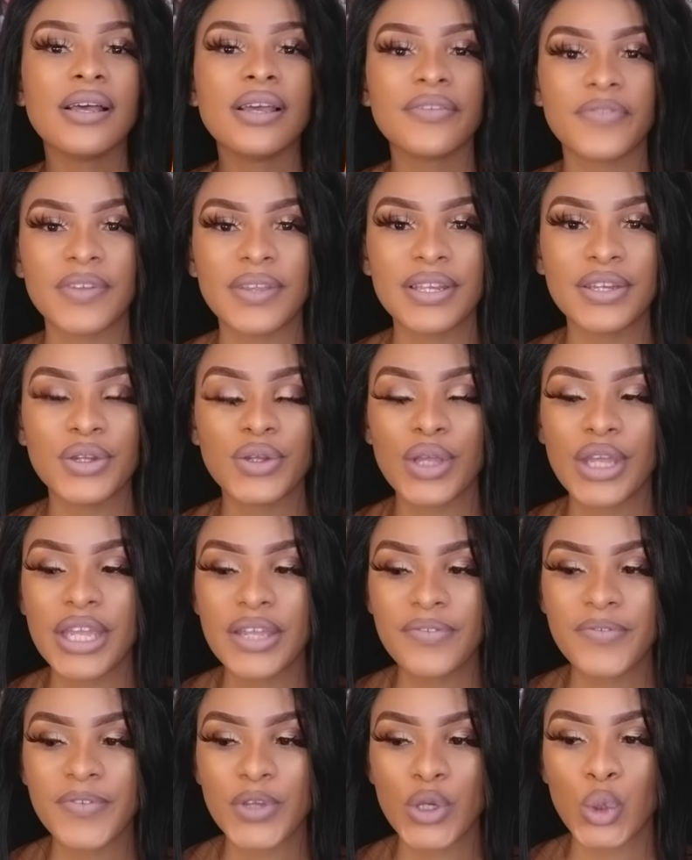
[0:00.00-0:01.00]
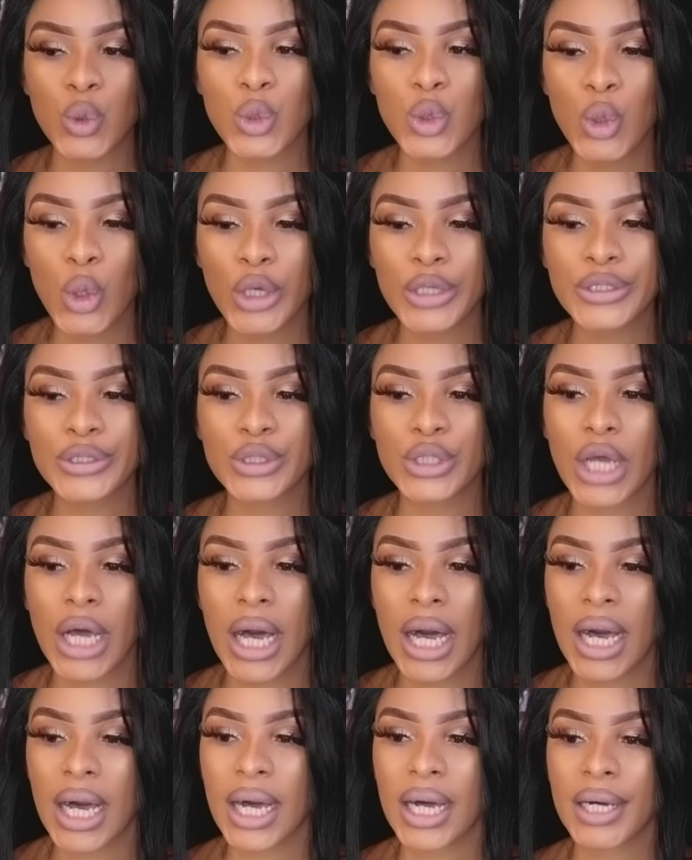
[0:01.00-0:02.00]
If you
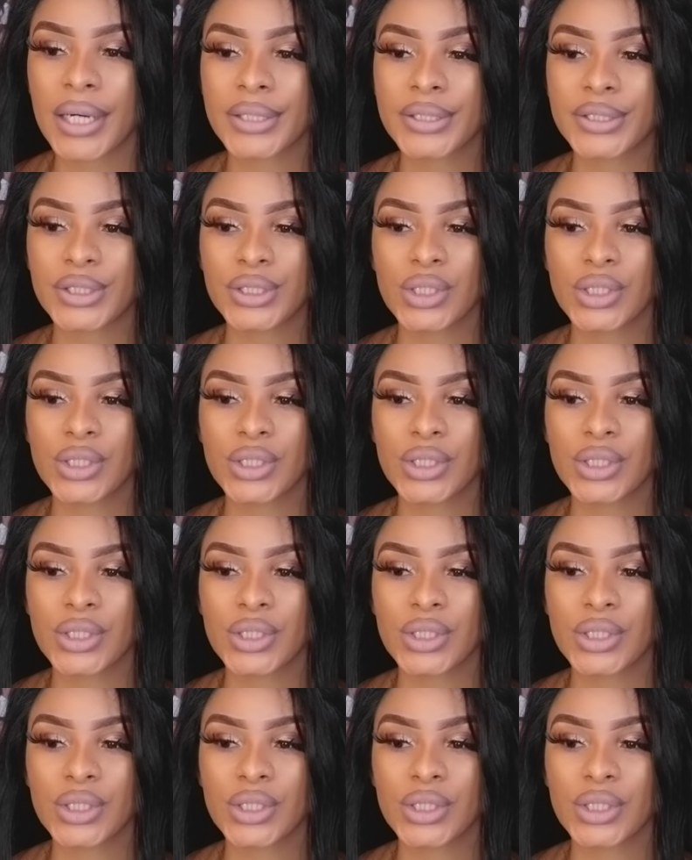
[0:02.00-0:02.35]
know